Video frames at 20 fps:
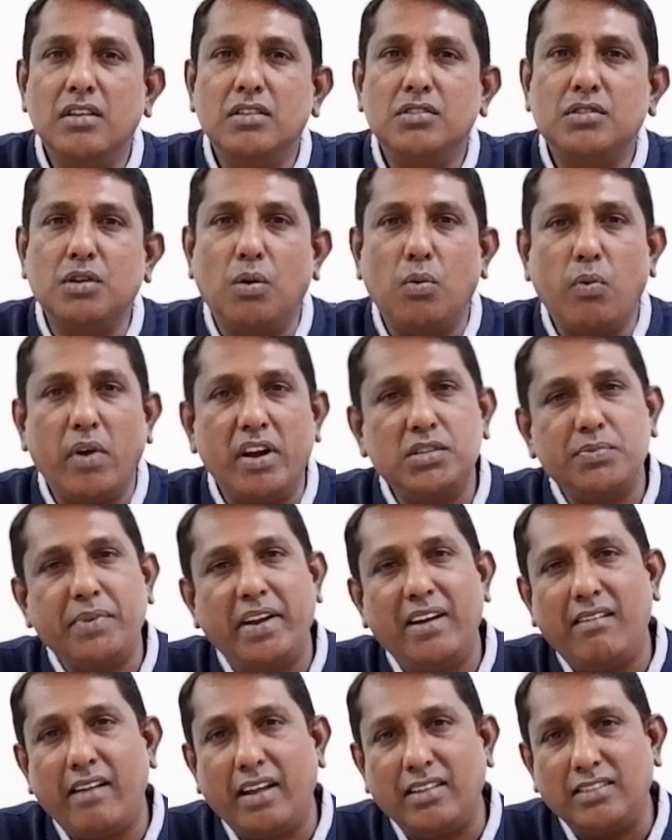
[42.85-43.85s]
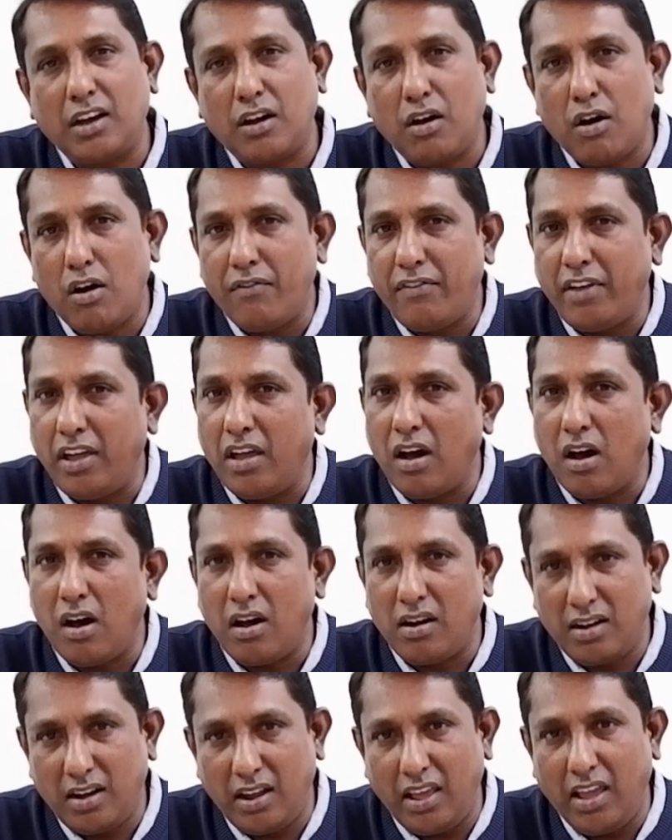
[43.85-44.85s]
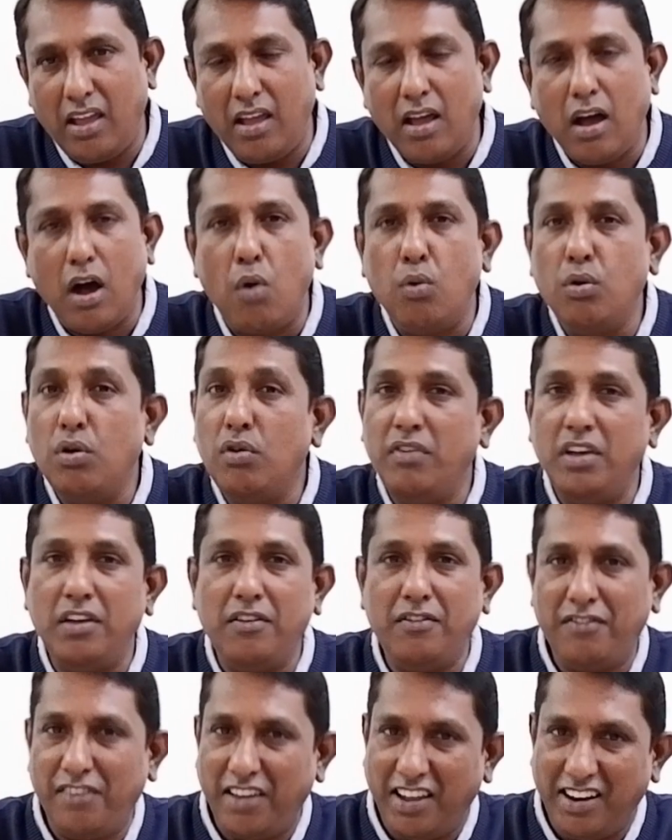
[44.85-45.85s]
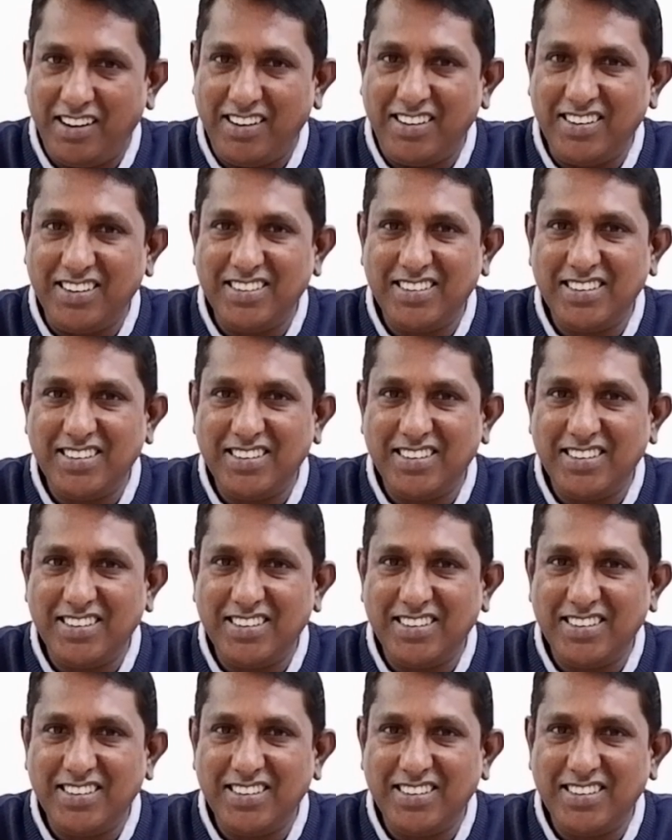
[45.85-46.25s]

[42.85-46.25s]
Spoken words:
So once we drink the coffee or tea, how do we feel?